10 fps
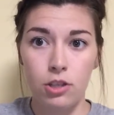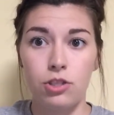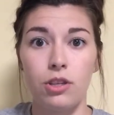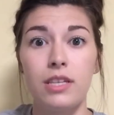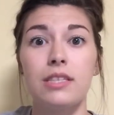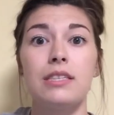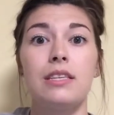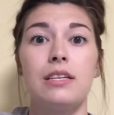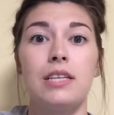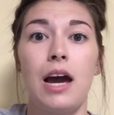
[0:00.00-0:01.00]
So this is
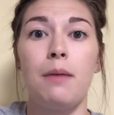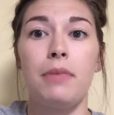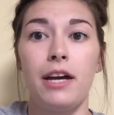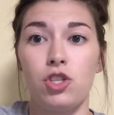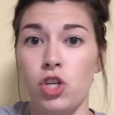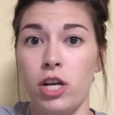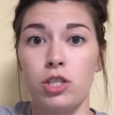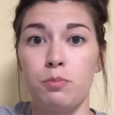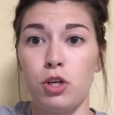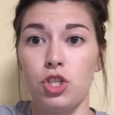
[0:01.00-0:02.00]
the time that
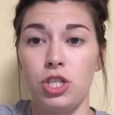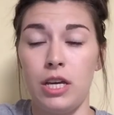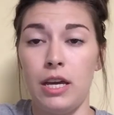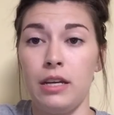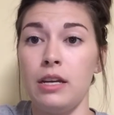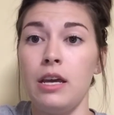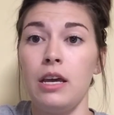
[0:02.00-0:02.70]
chair's pushed in,